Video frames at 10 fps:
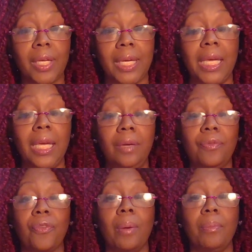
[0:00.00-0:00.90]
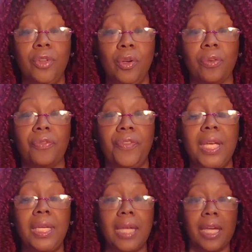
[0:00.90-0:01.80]
heat from your
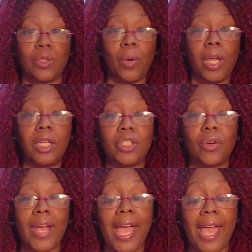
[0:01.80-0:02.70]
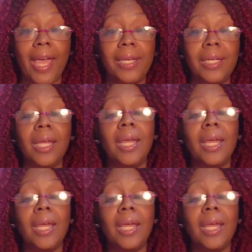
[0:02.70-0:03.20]
feet as well as your head.